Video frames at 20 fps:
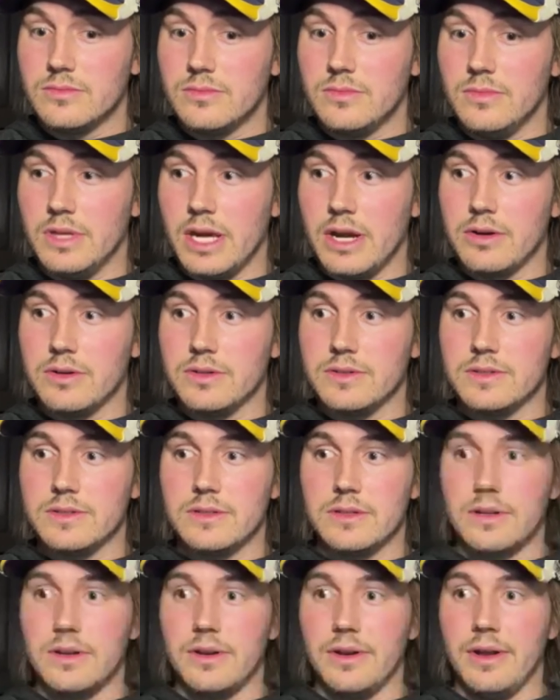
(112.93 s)

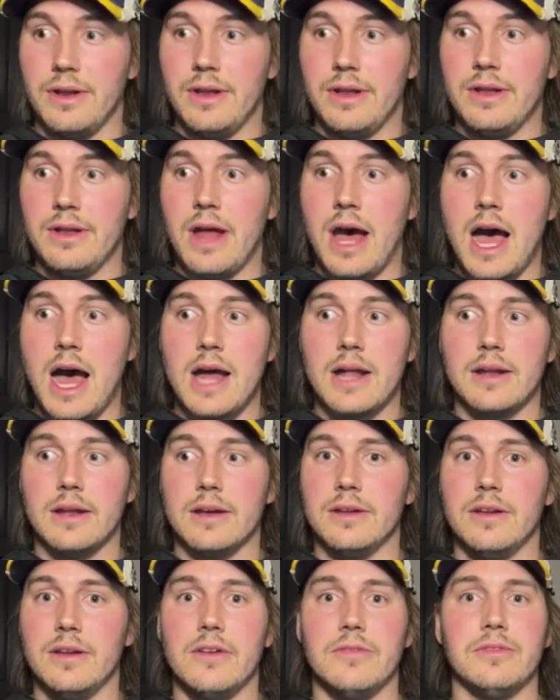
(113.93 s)
there's not
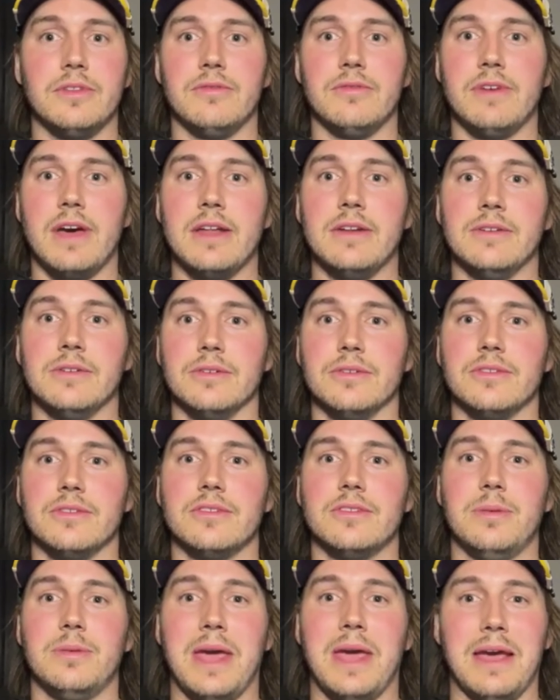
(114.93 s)
enough defenders
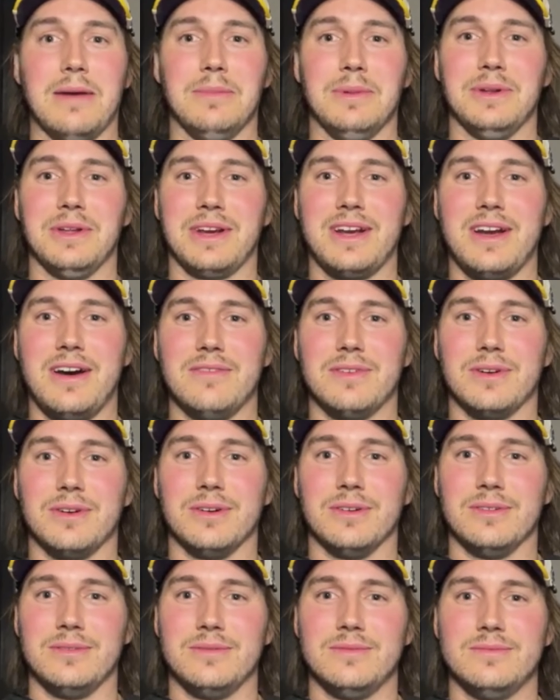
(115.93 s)
to be able to
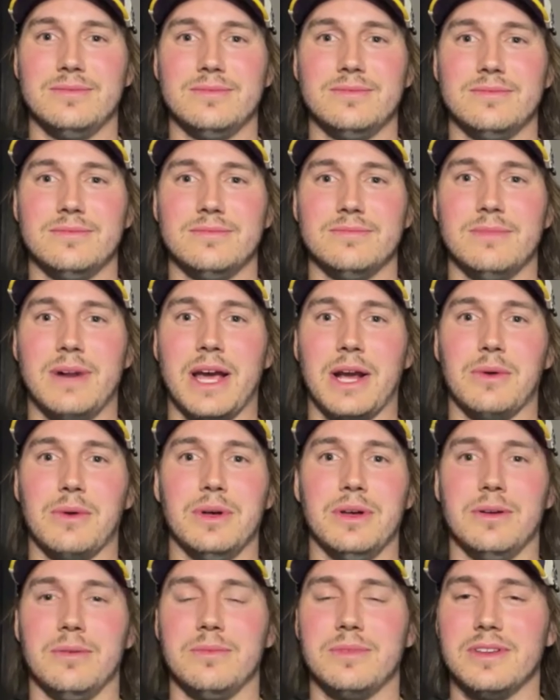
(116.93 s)
cover Mike
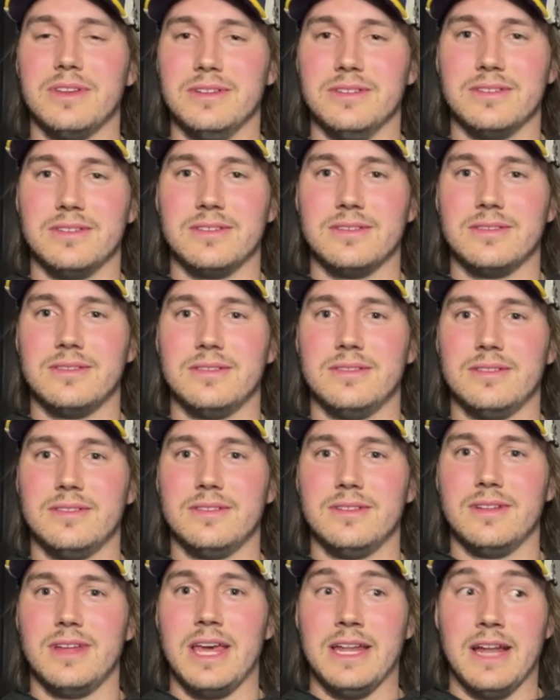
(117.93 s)
Williams. He's
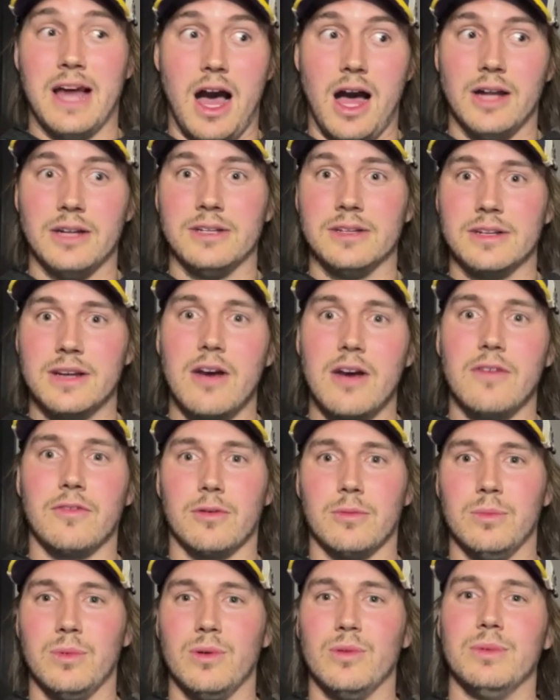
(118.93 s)
an
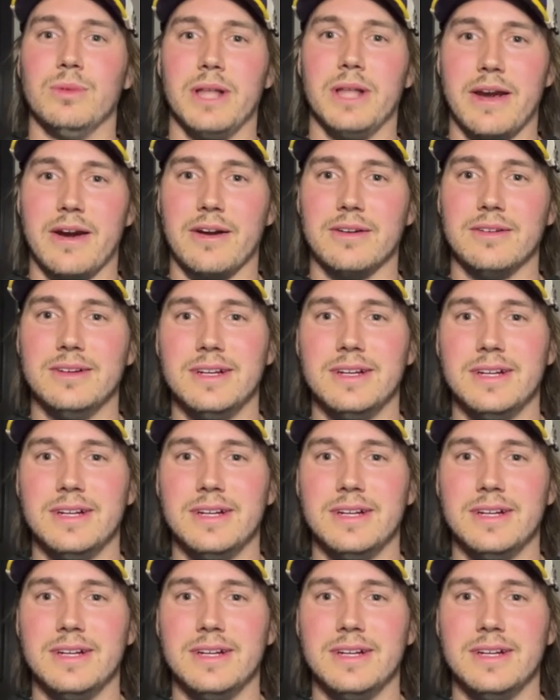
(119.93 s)
uncoverable player.